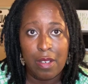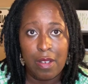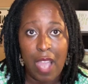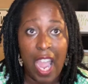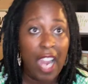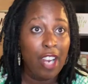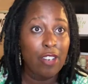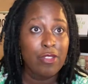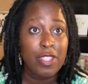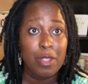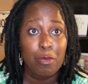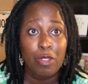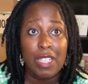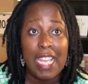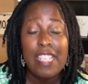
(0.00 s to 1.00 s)
I earned
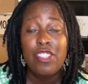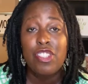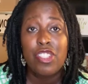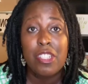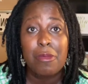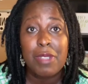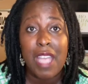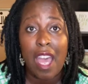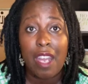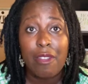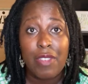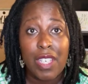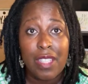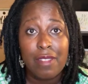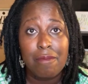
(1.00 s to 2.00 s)
some relationships out
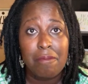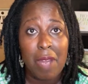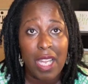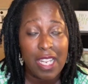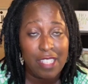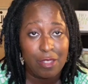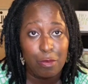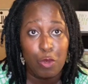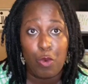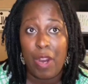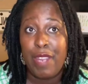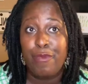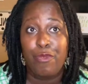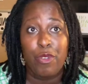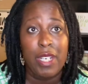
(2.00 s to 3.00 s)
of it. I got some
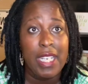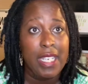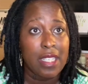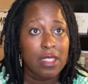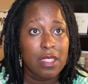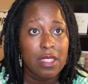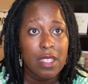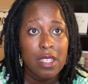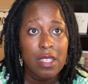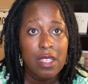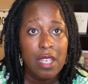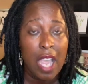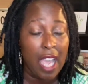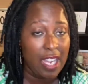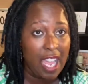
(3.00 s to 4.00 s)
great friends
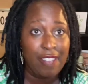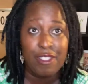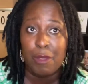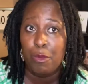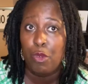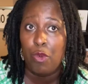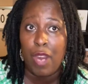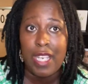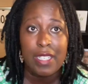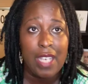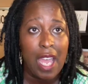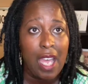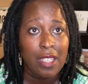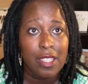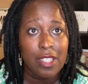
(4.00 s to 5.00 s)
and I have some great
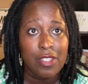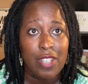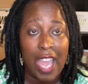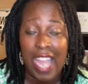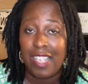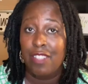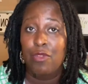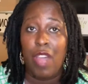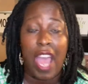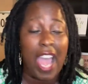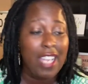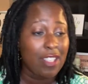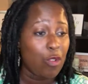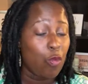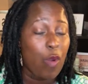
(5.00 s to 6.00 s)
knowledge. I
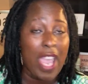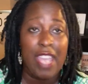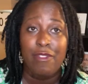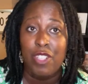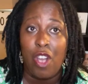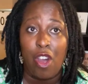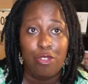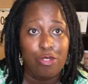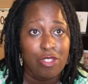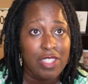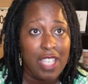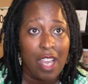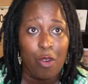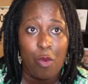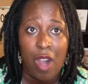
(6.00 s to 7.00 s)
can wave an
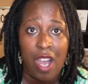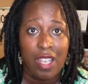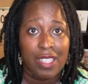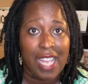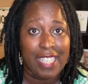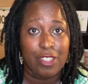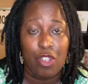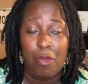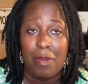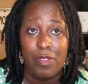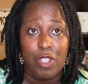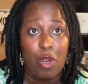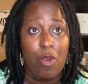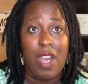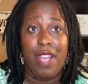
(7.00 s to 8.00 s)
ultrasound wand like
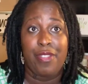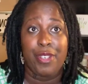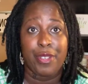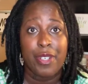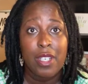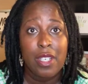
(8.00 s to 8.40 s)
no other.